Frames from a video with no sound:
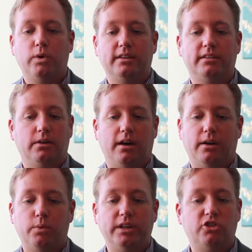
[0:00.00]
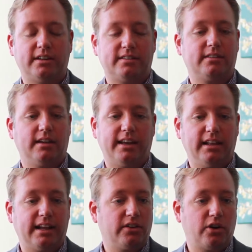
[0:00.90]
We just
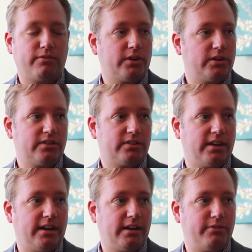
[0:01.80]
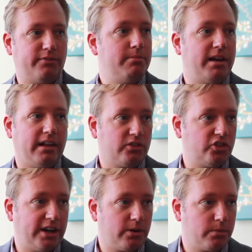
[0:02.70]
elected our first female
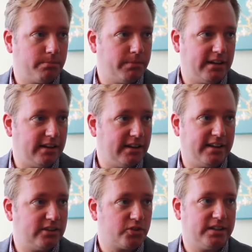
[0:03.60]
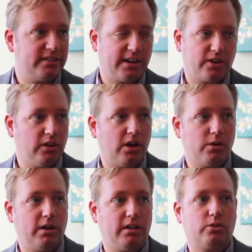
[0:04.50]
chairman in history, Sarah
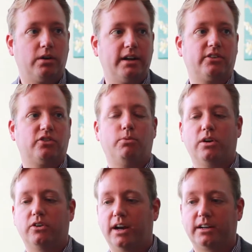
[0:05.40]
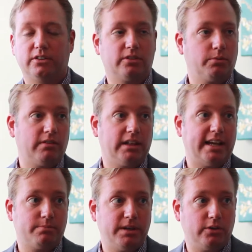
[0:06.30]
Longwell, to our national board of directors. So we have a
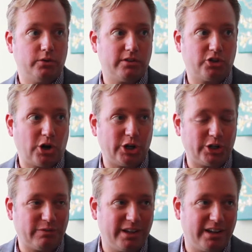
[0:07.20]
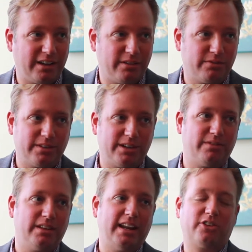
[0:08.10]
lesbian who's in charge of
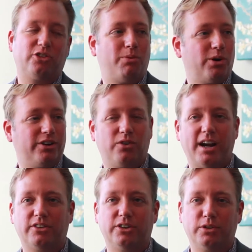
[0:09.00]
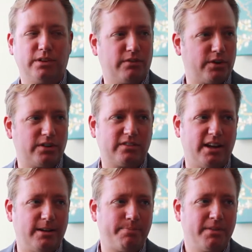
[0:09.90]
the national board of directors for the first
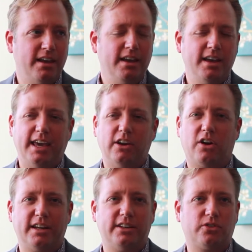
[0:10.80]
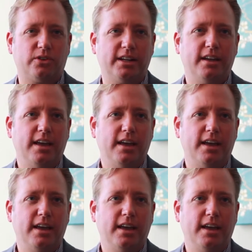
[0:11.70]
time in our history.